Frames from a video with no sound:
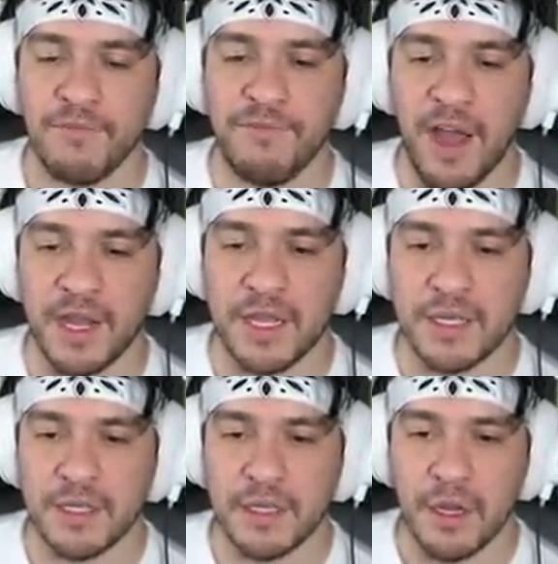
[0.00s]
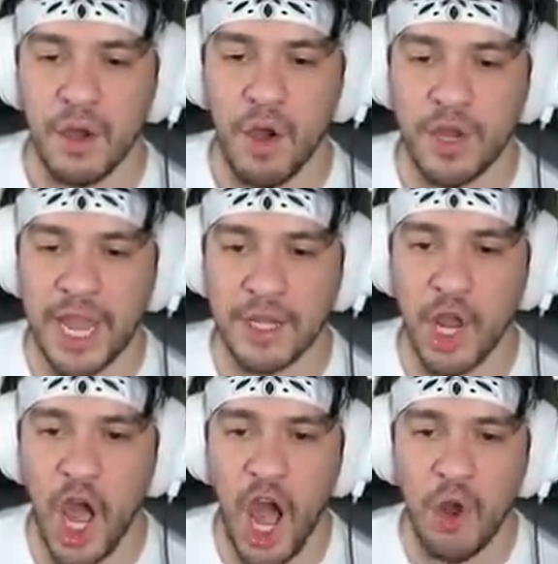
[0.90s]
Fuck. Okay,
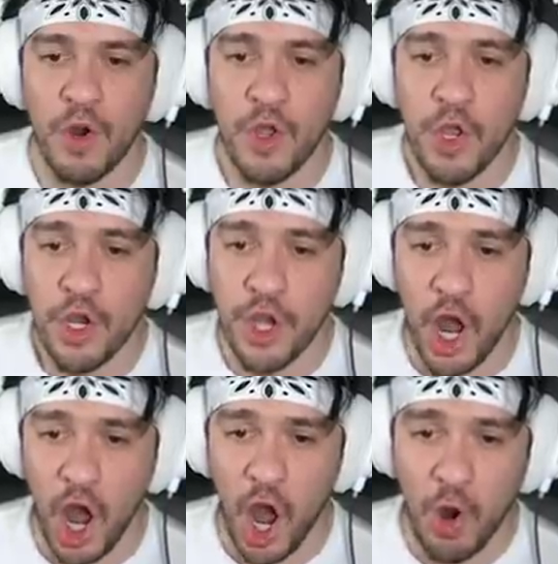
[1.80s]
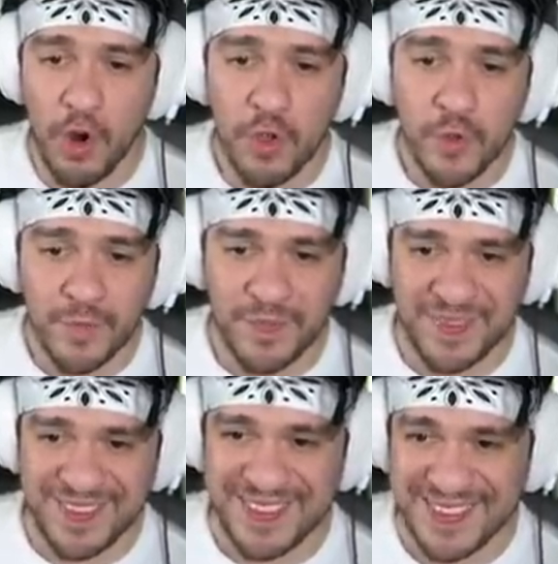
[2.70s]
no! No!
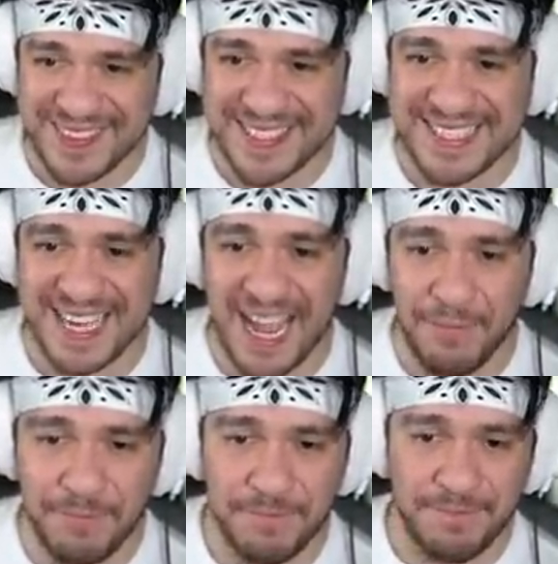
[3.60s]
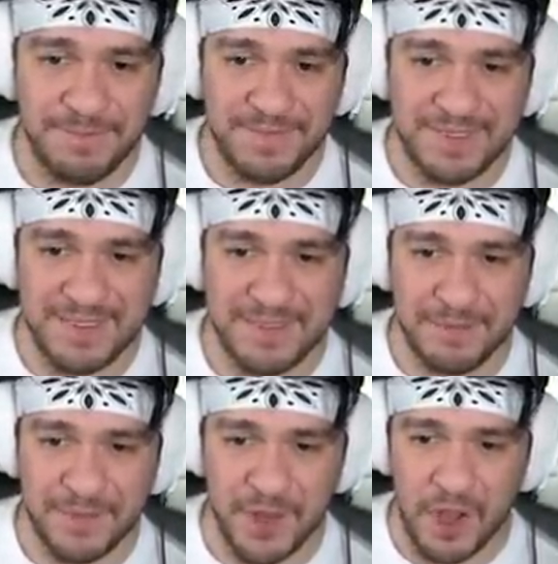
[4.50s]
Stop!
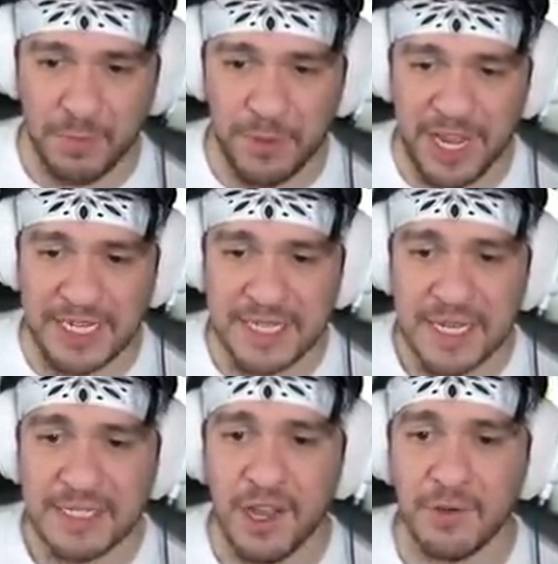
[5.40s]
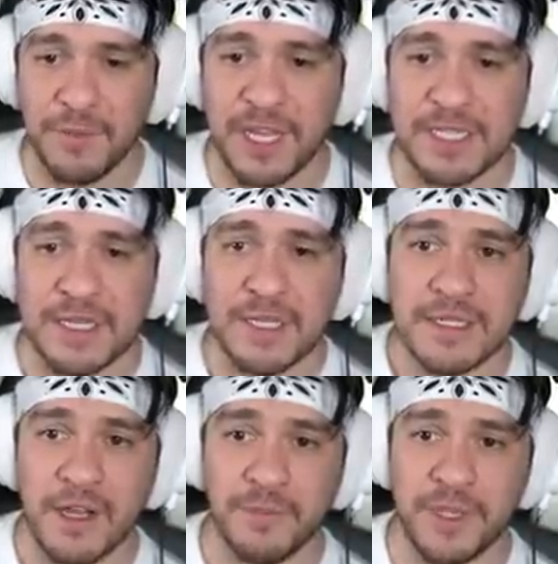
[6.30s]
Dog, please! Dog, please!
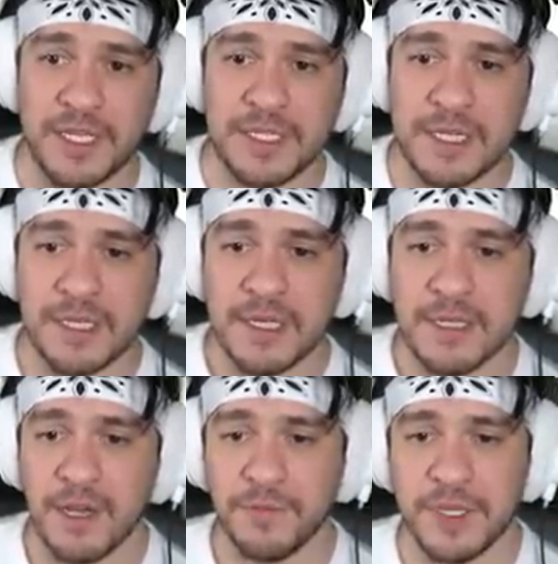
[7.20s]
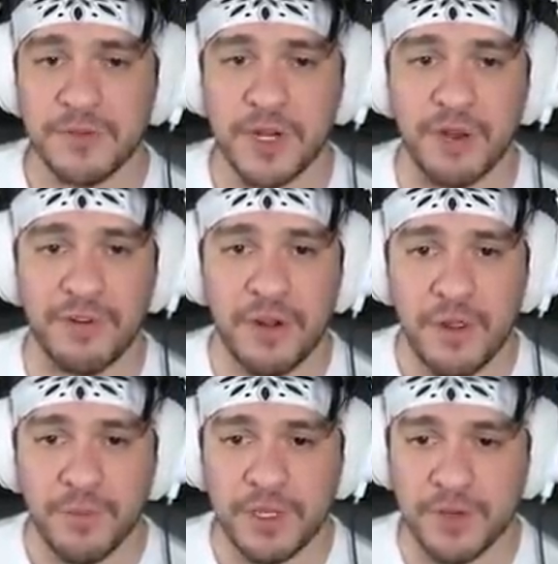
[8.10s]
Dog, please! Dog, please recover.
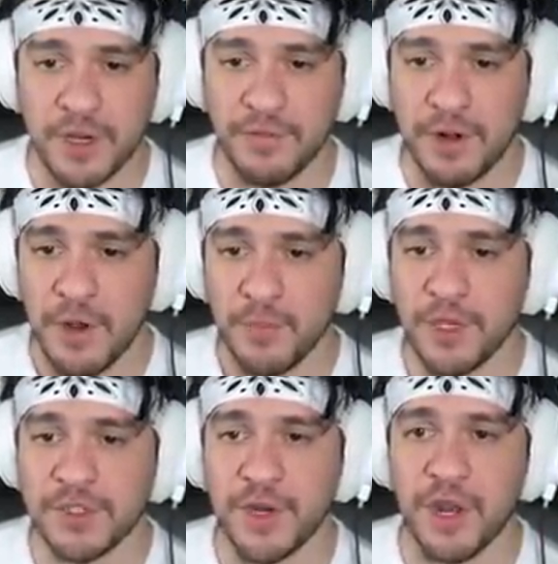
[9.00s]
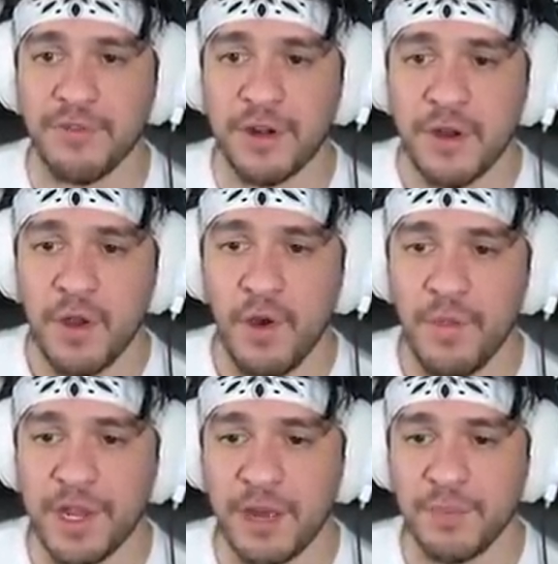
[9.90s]
Please recover. Please recover. Oh
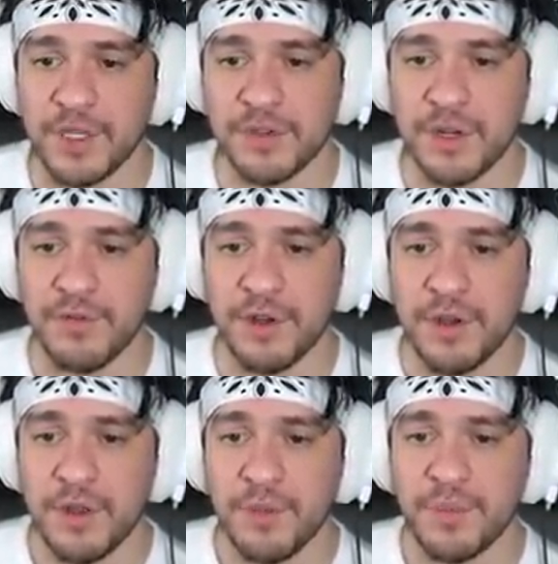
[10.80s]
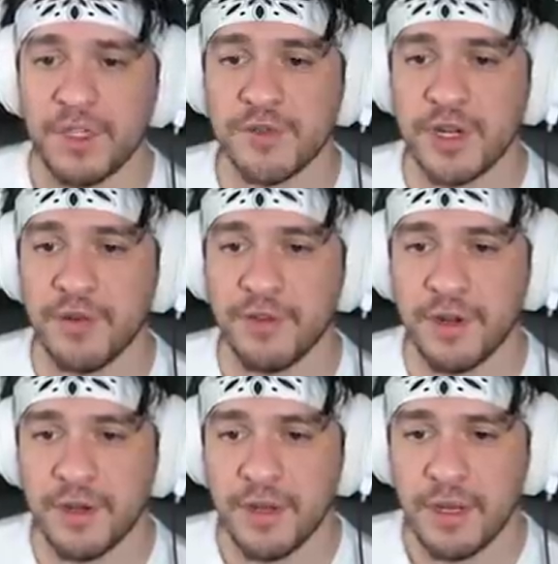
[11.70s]
my god, please recover. Please
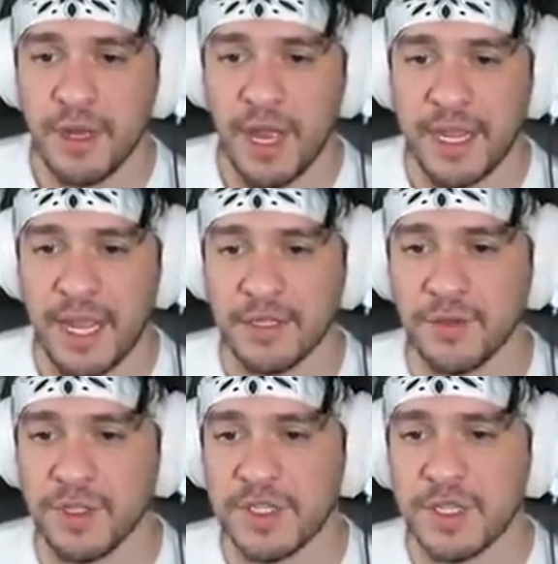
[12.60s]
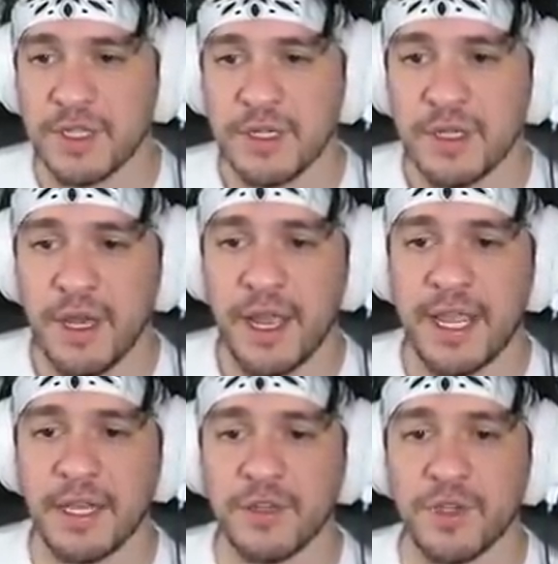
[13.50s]
recover. I can't do this. I
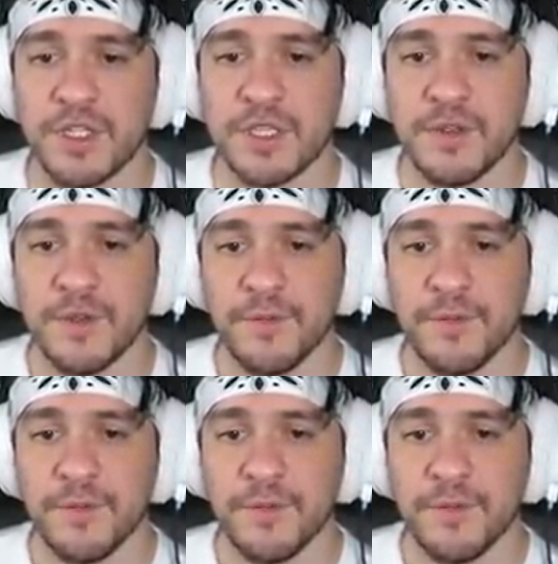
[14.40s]
can't do this.